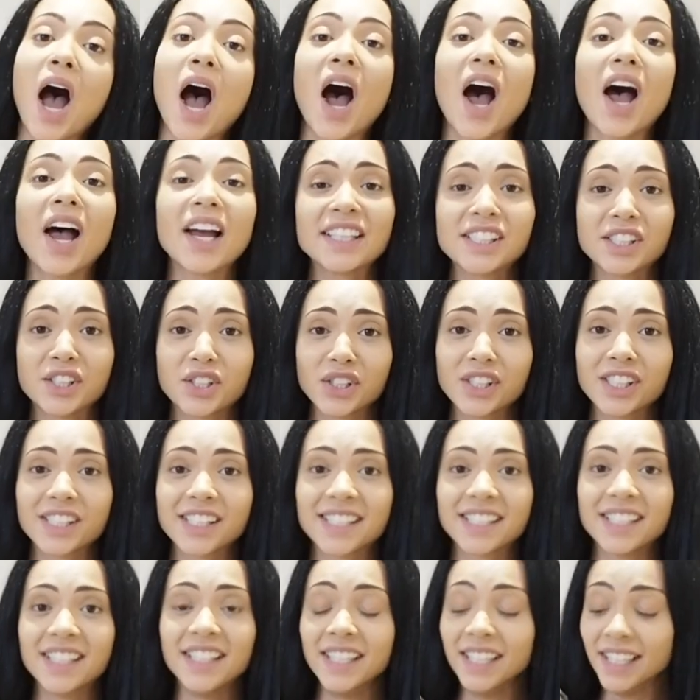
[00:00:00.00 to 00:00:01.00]
I
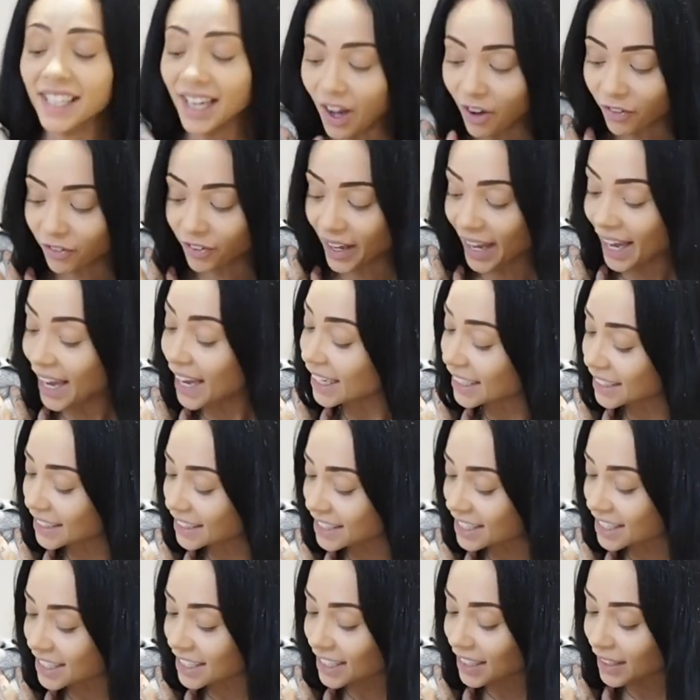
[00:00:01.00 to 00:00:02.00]
just love
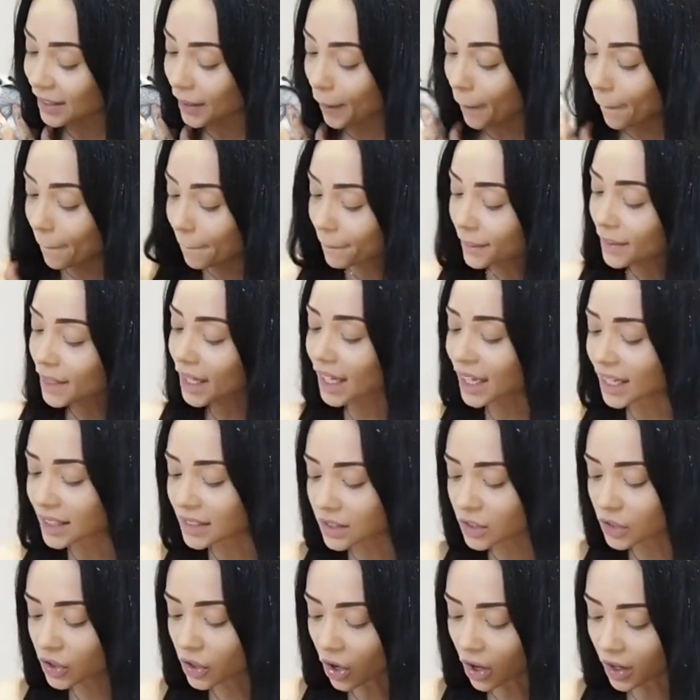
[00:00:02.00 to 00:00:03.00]
it.
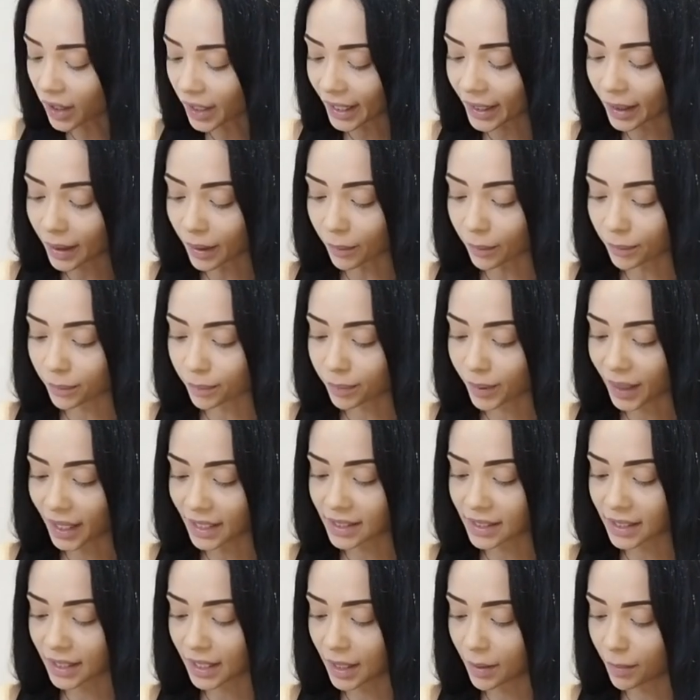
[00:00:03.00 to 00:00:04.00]
It's got like
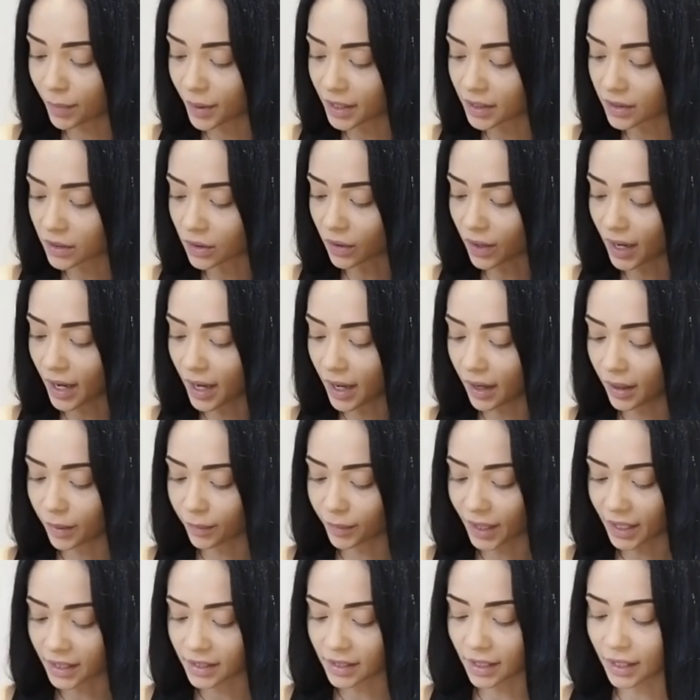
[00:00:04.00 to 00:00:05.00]
plasticky bits on it, and I'm
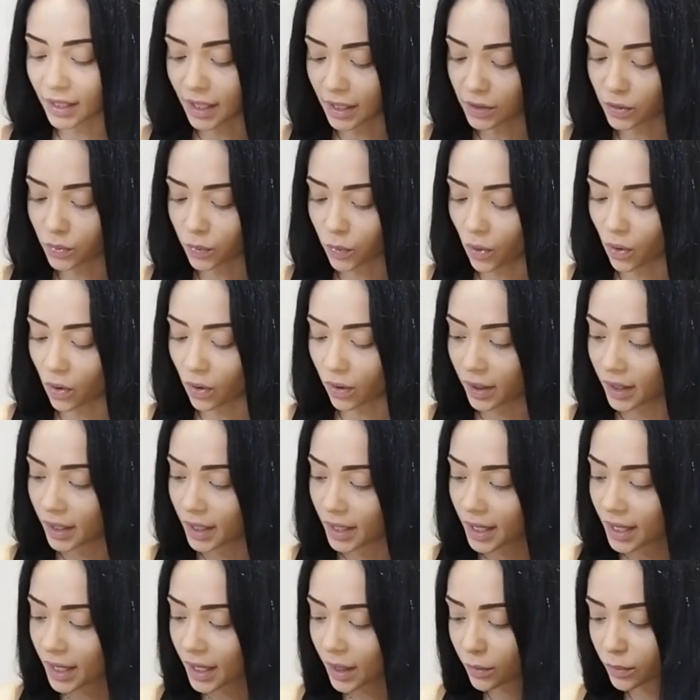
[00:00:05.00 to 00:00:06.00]
guessing that's what
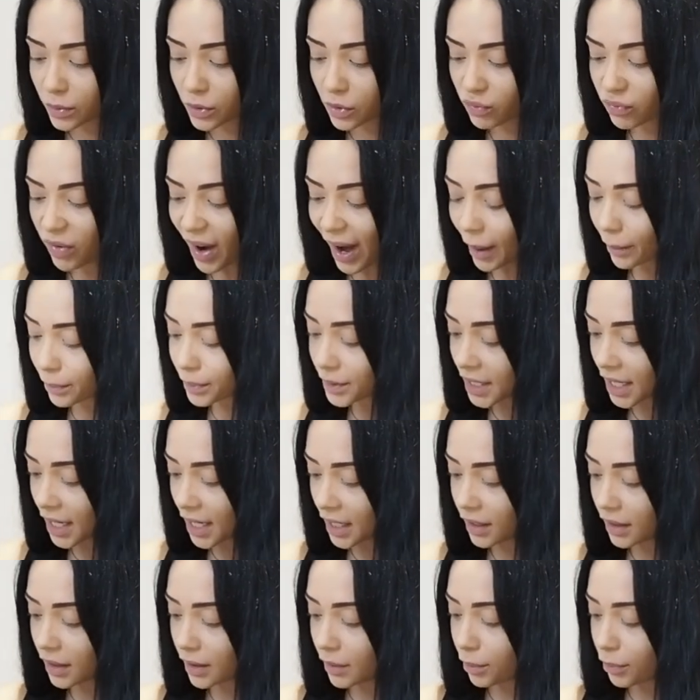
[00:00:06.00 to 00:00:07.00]
it was wrapped
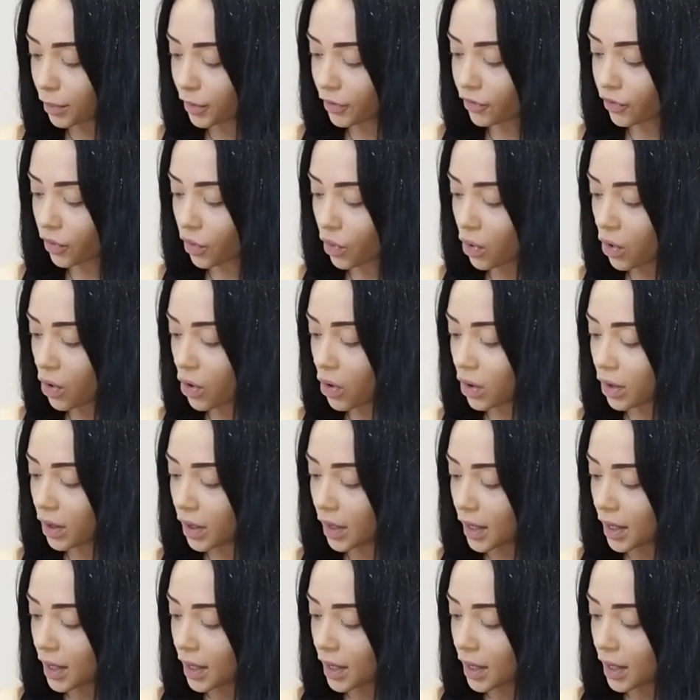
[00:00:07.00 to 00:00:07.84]
in before.